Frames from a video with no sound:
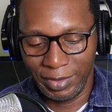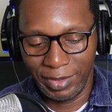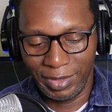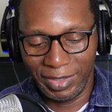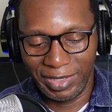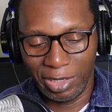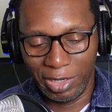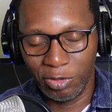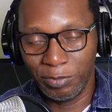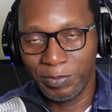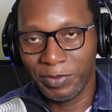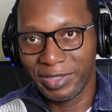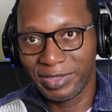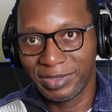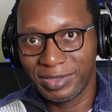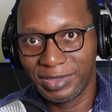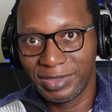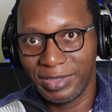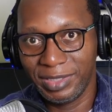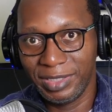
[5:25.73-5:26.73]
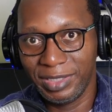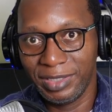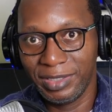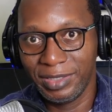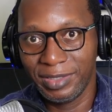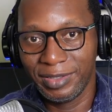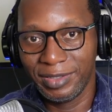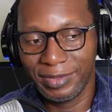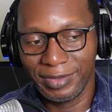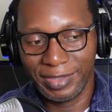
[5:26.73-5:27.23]
And I hope you can see
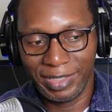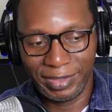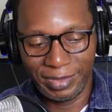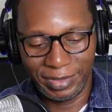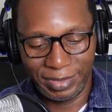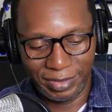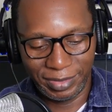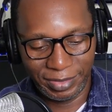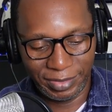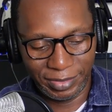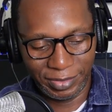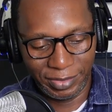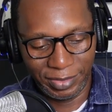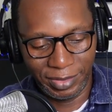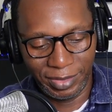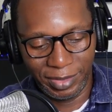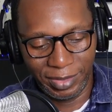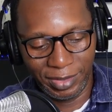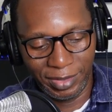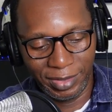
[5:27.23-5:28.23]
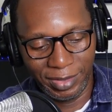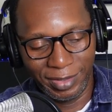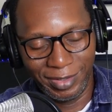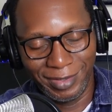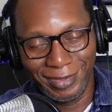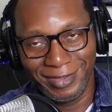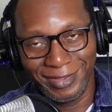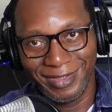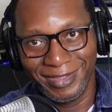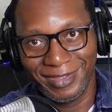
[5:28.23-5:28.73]
that.
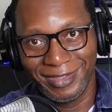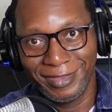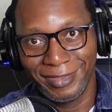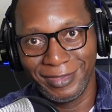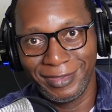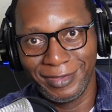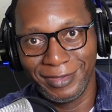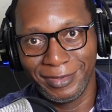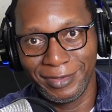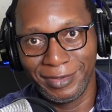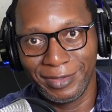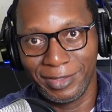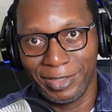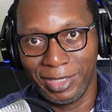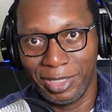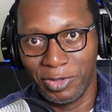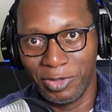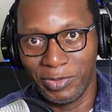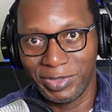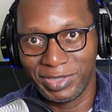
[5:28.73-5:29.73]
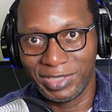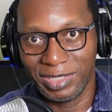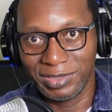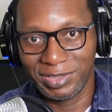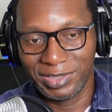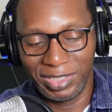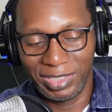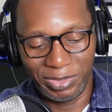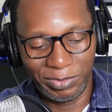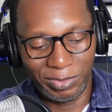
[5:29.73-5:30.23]
I know it sounds
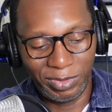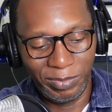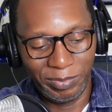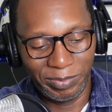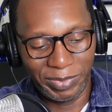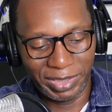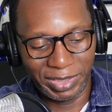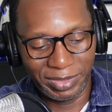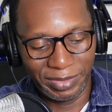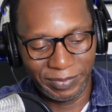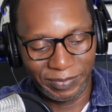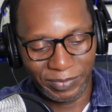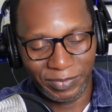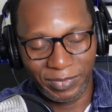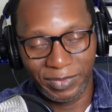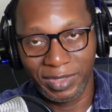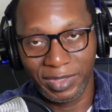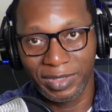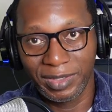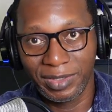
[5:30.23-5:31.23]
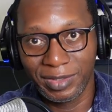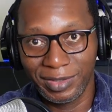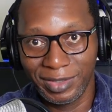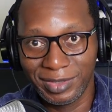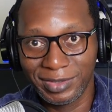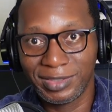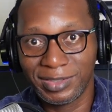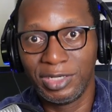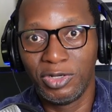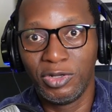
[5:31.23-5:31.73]
terrible, but
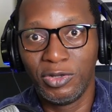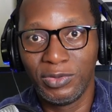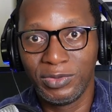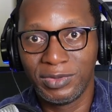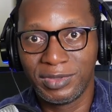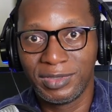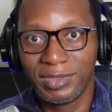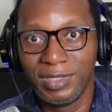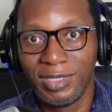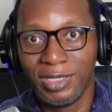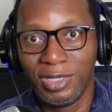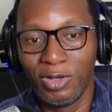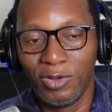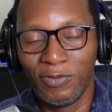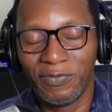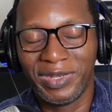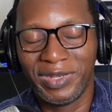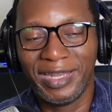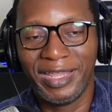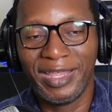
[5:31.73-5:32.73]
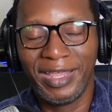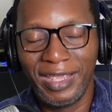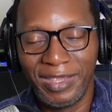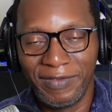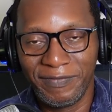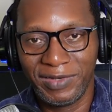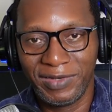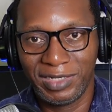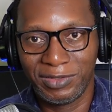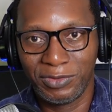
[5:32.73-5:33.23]
it's the notes of an A
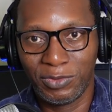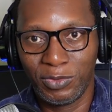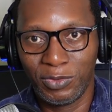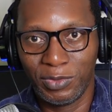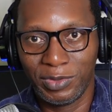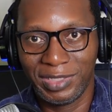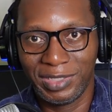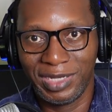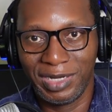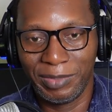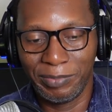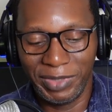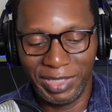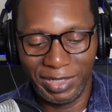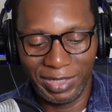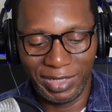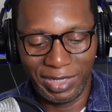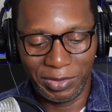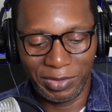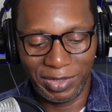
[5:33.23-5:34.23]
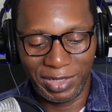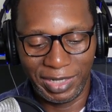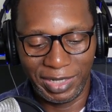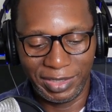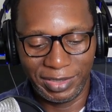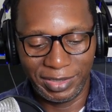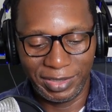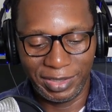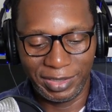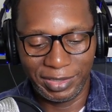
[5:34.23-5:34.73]
flat chord that are being
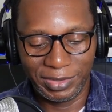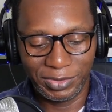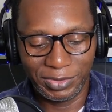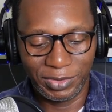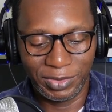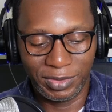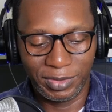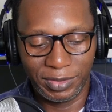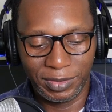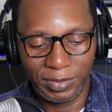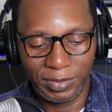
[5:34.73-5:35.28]
outlined here. So,